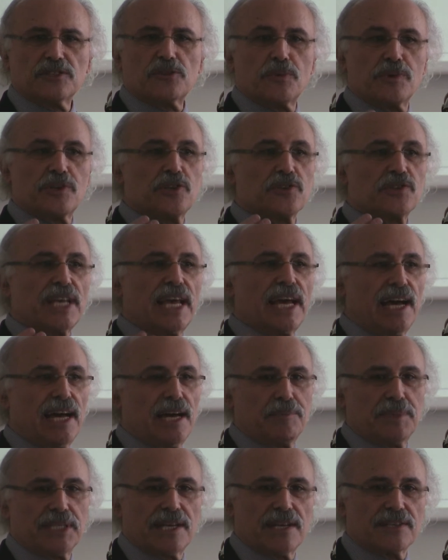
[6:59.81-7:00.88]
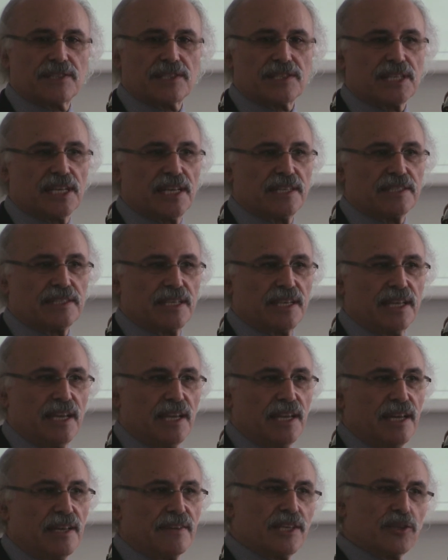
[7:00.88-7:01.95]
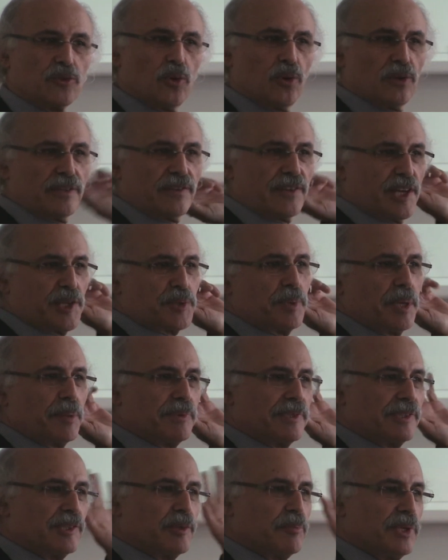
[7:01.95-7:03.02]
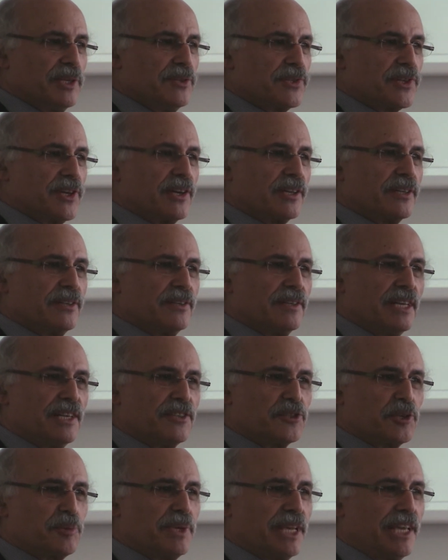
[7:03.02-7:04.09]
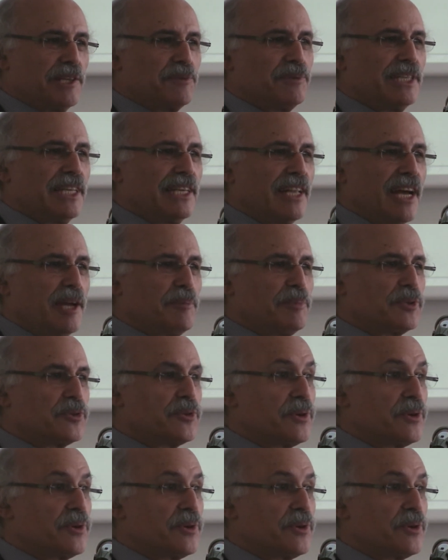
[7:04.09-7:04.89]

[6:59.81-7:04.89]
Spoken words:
to reduce harm in our society, that all of those people in the blue circle should be equally liable